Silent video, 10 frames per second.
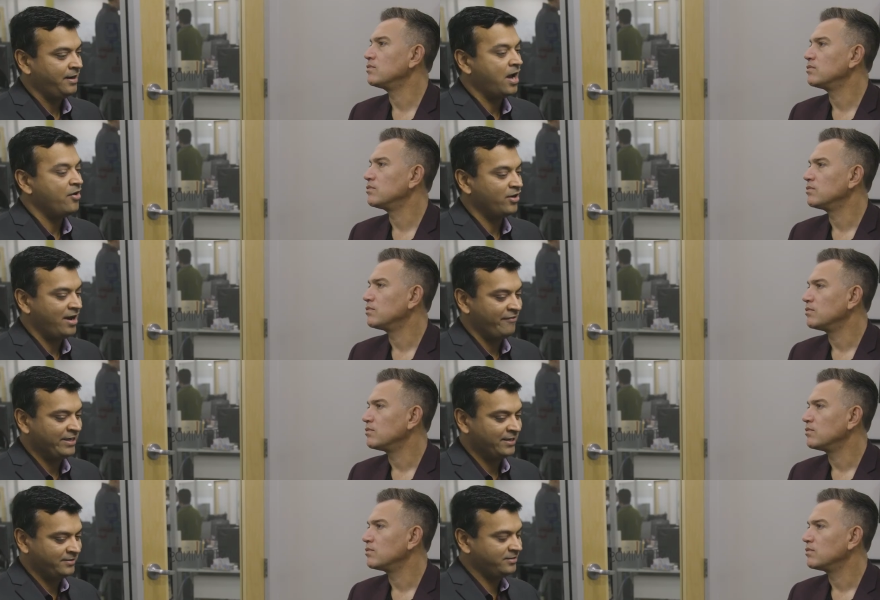Speaker 1: now you're
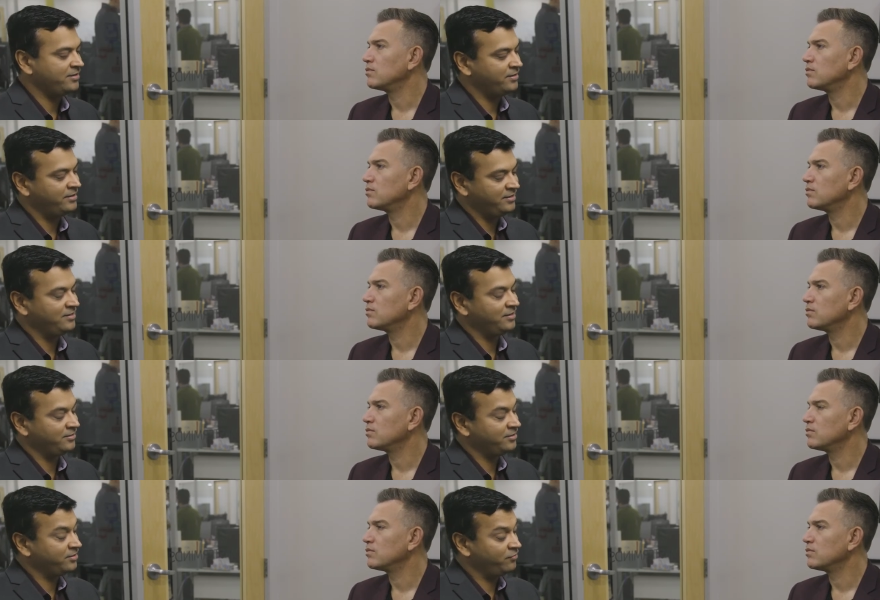having an assistant, digital
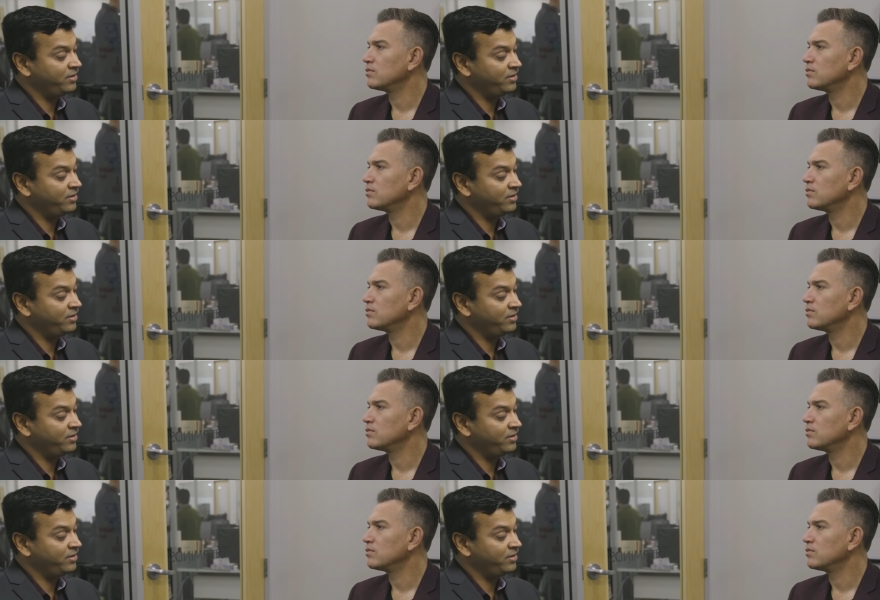assistant